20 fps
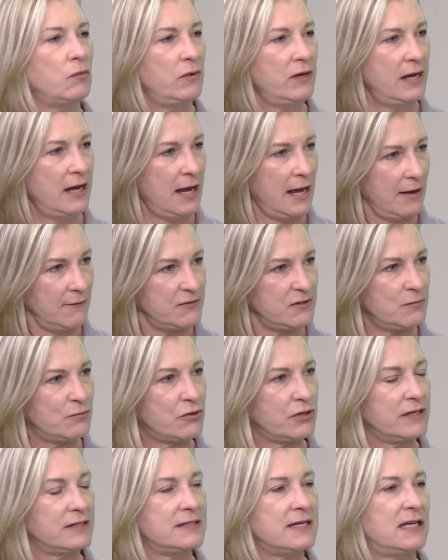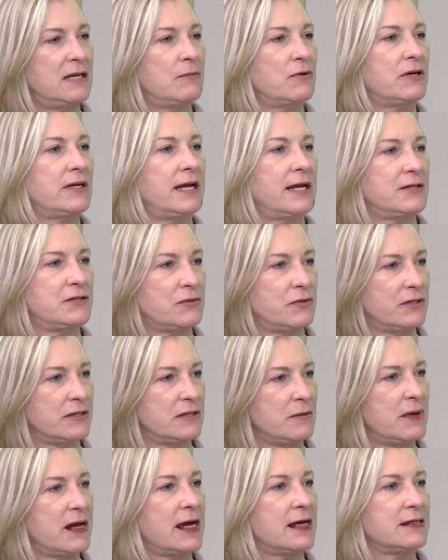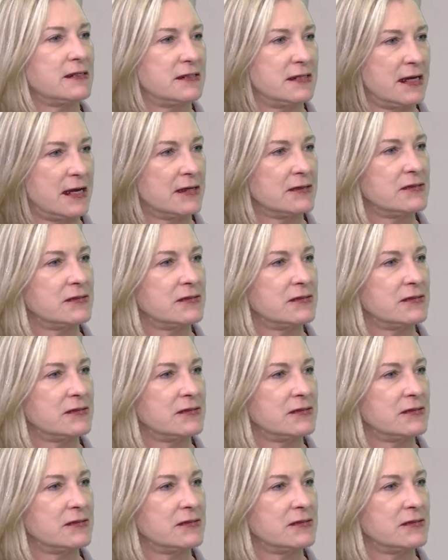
We have supported teddy bear cancer in the past, yes.